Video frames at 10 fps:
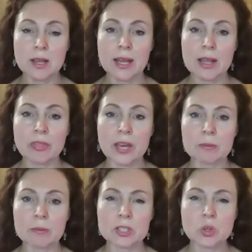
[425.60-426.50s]
And
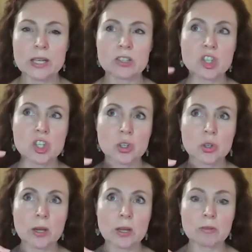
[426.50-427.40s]
then between
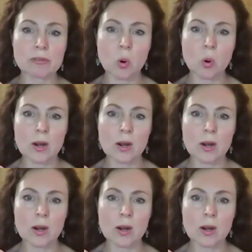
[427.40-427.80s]
2 and 4